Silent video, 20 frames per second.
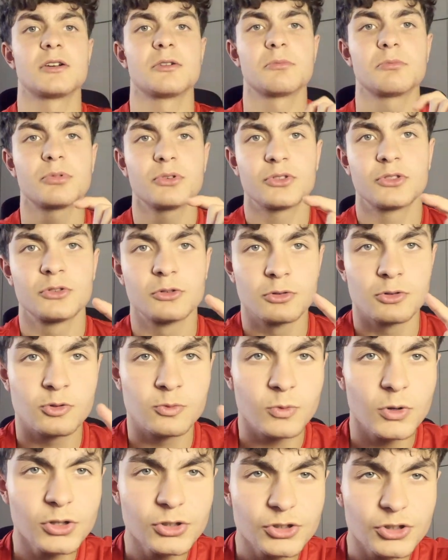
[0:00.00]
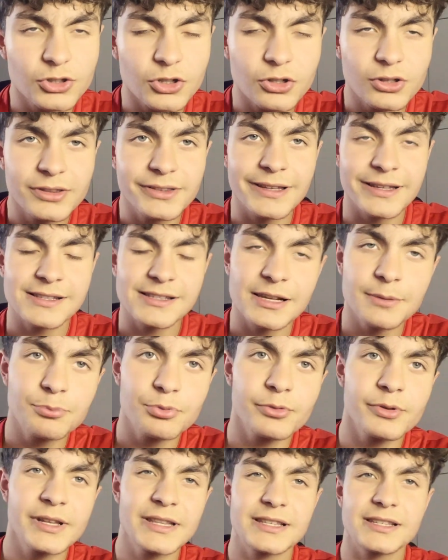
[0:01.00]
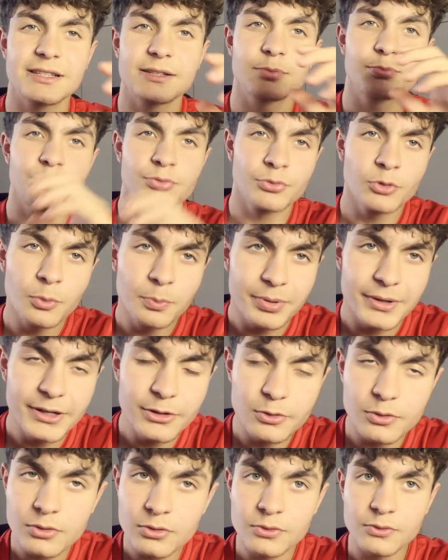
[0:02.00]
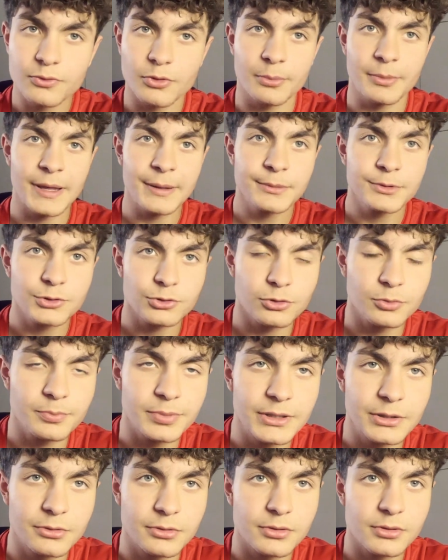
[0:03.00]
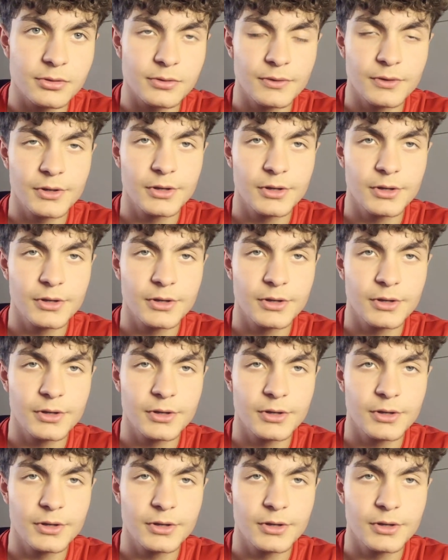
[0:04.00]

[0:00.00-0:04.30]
But there's one shot that separates pro players from amateur players.